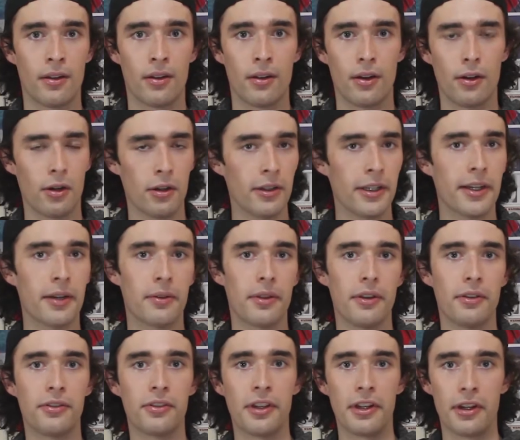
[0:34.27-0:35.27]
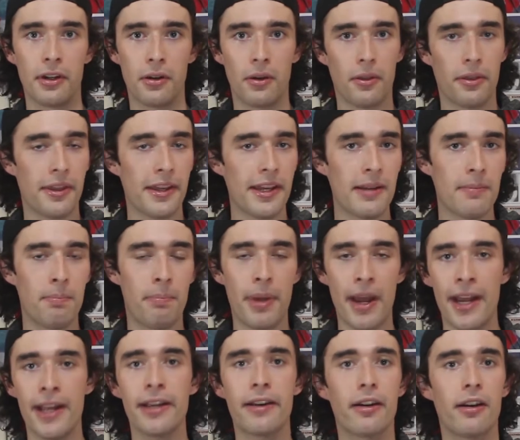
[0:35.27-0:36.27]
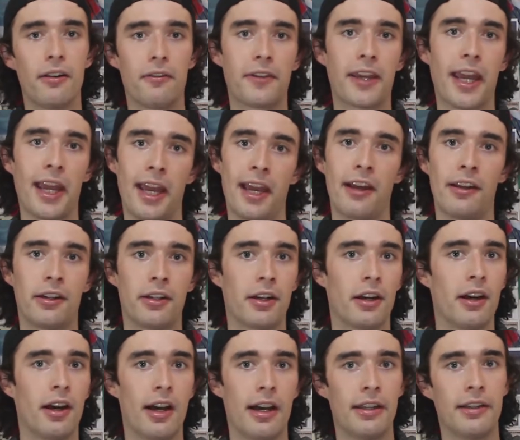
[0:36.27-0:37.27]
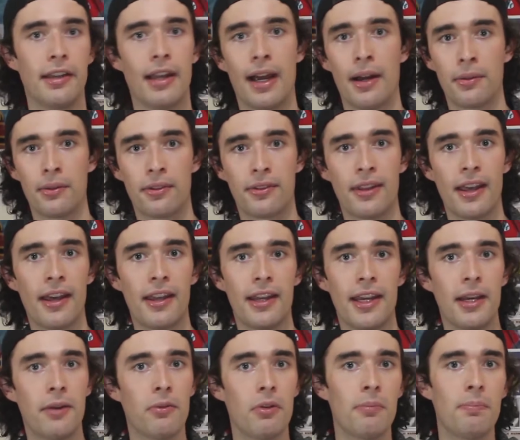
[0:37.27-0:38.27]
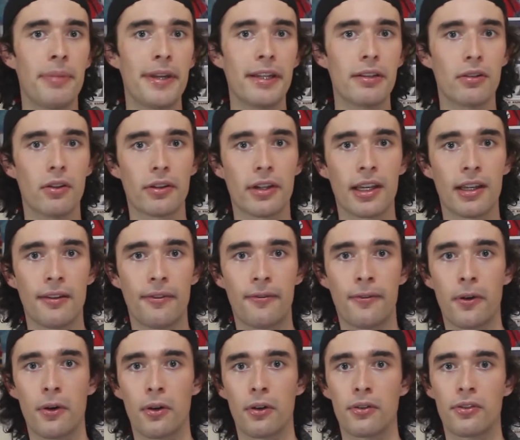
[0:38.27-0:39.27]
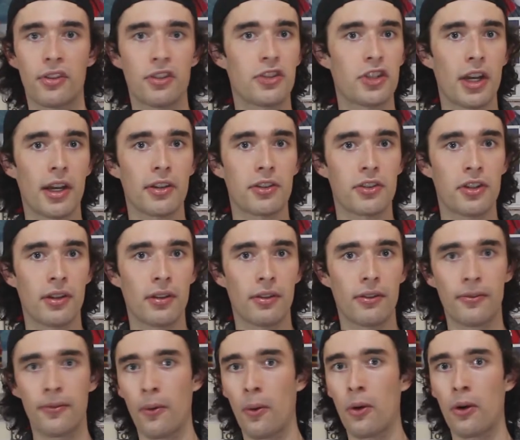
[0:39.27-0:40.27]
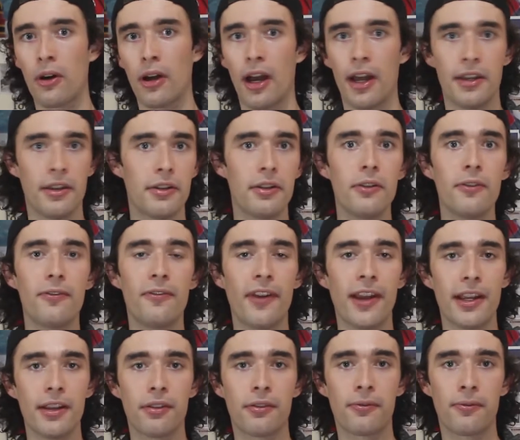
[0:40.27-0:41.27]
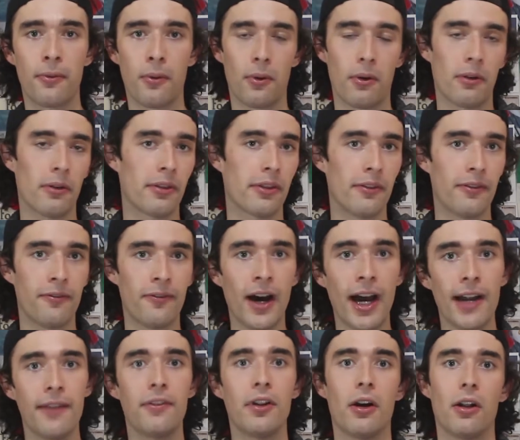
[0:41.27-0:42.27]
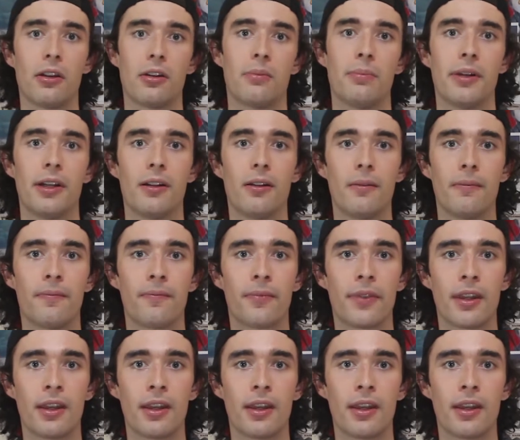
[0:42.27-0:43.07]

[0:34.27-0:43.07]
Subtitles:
Earlier this year, the Bank of Canada announced that it would be looking for suggestions for a new face for the $5 bill.